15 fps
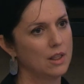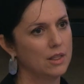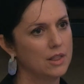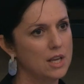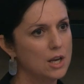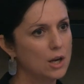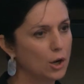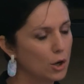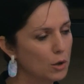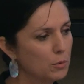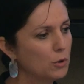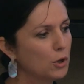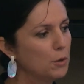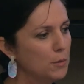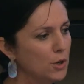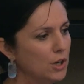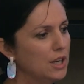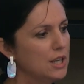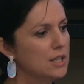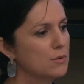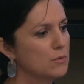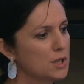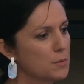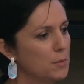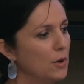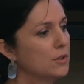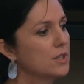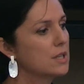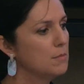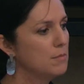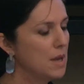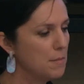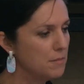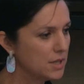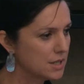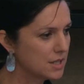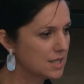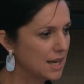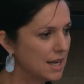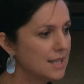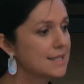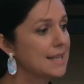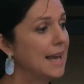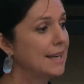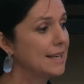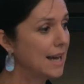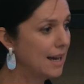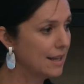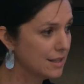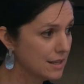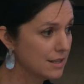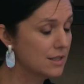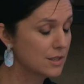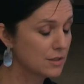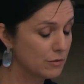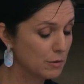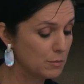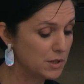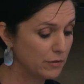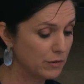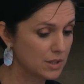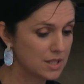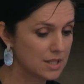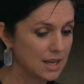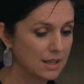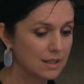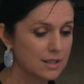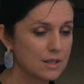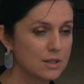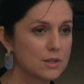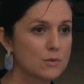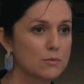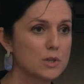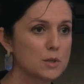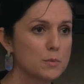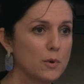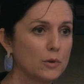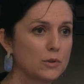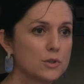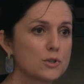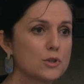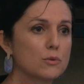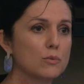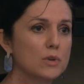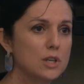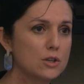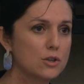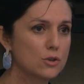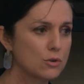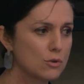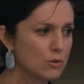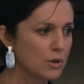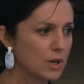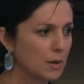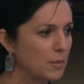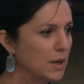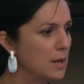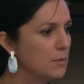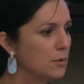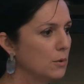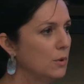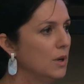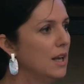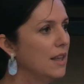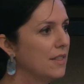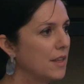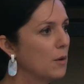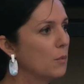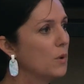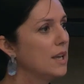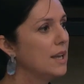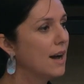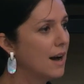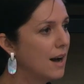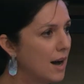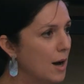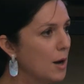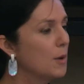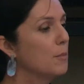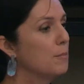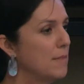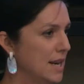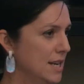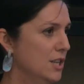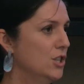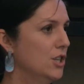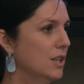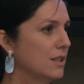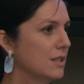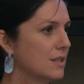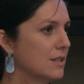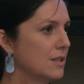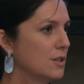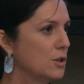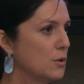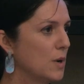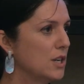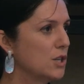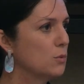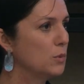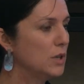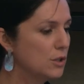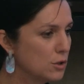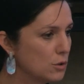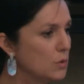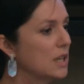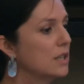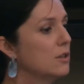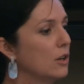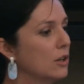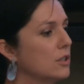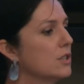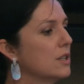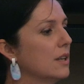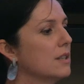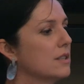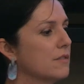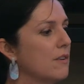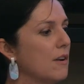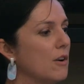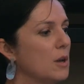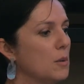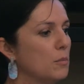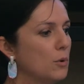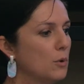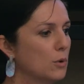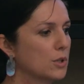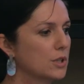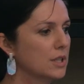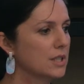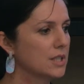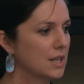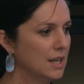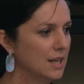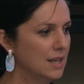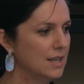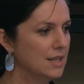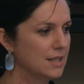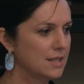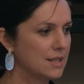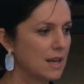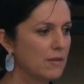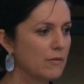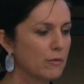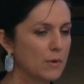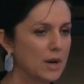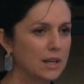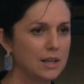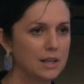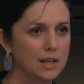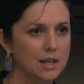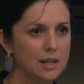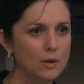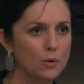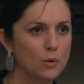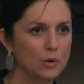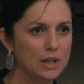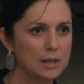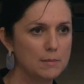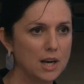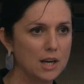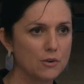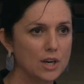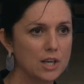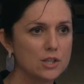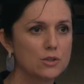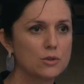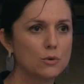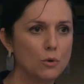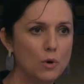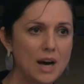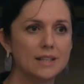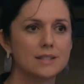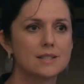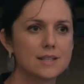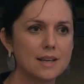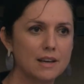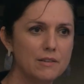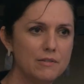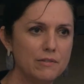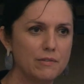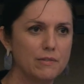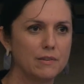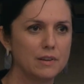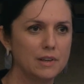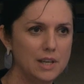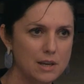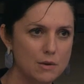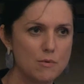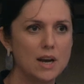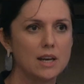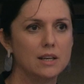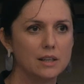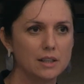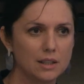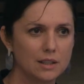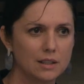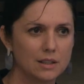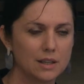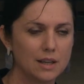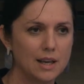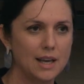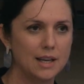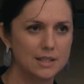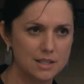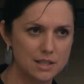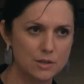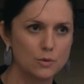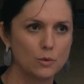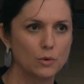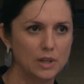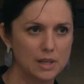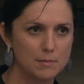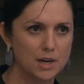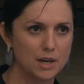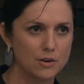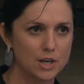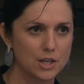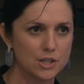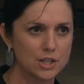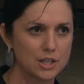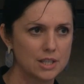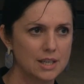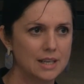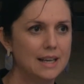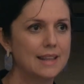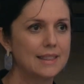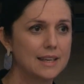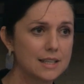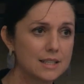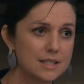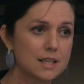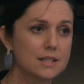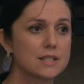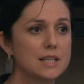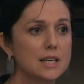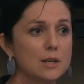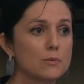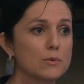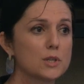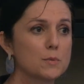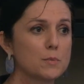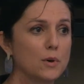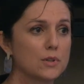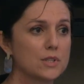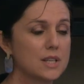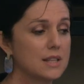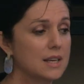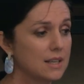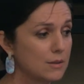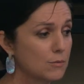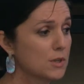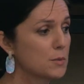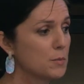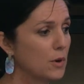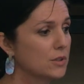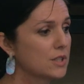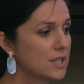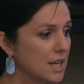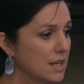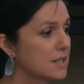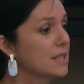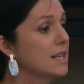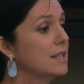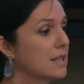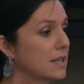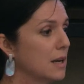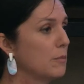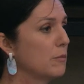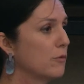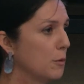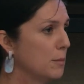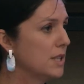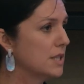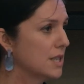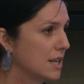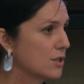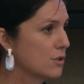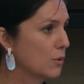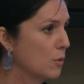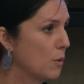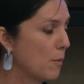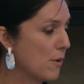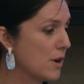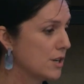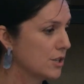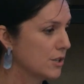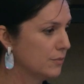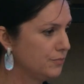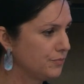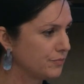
the global community's response and member states and others from different sectors' response to reassuring people that we are managing this situation. We do acknowledge that it's very important. Safe, regularly, orderly migration, or unsafe, irregular and disorderly migration, that it does need a response, and that response does need to come from international cooperation.